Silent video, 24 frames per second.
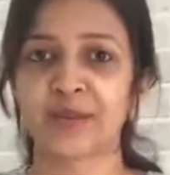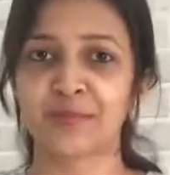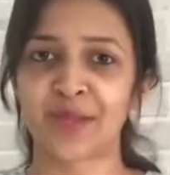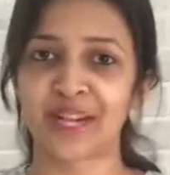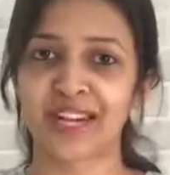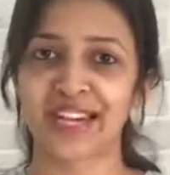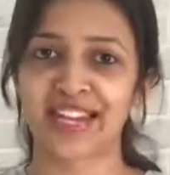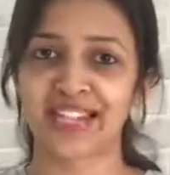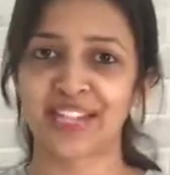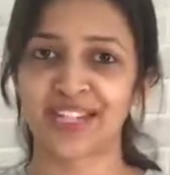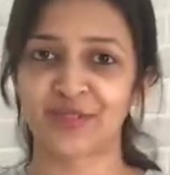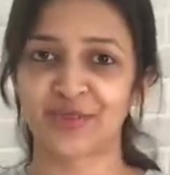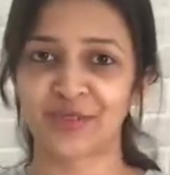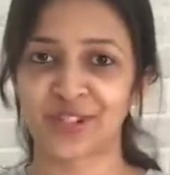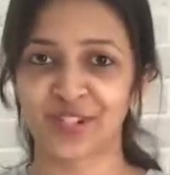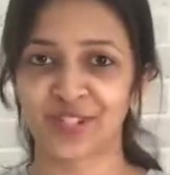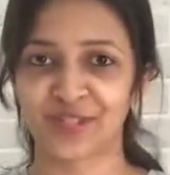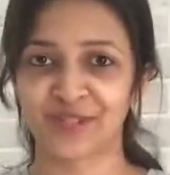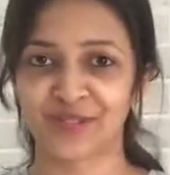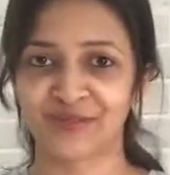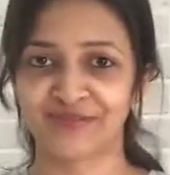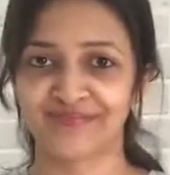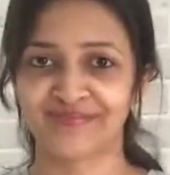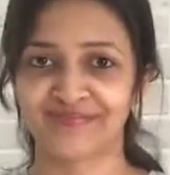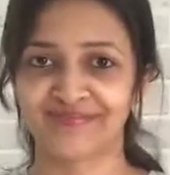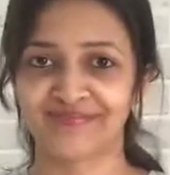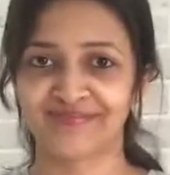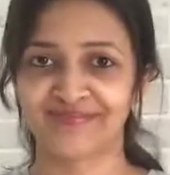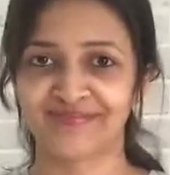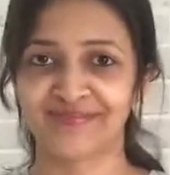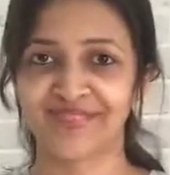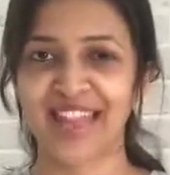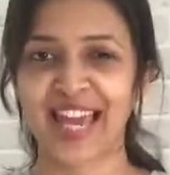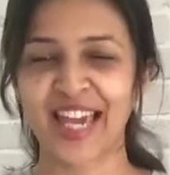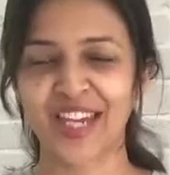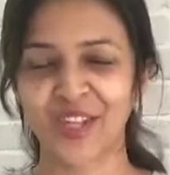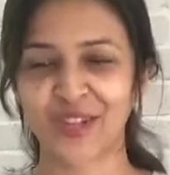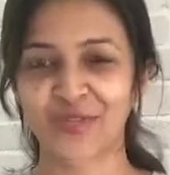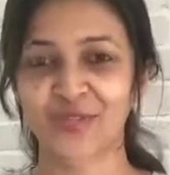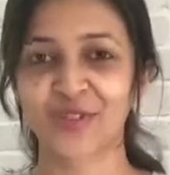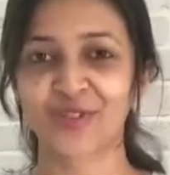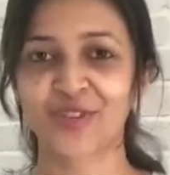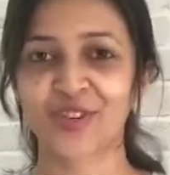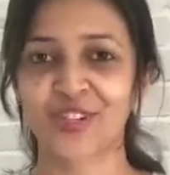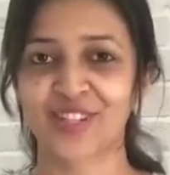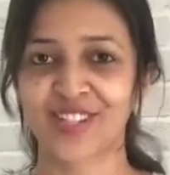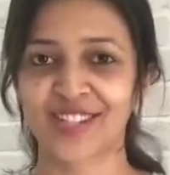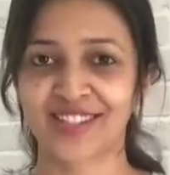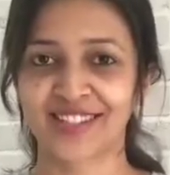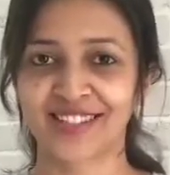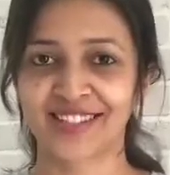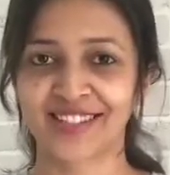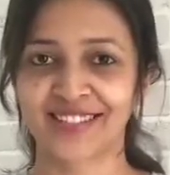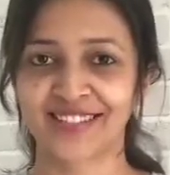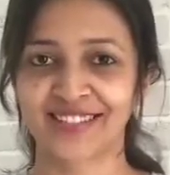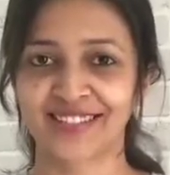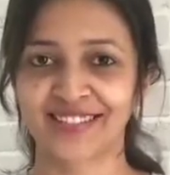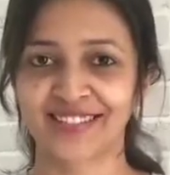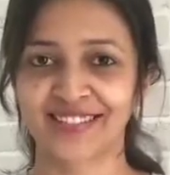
in my next video. Thank you for watching.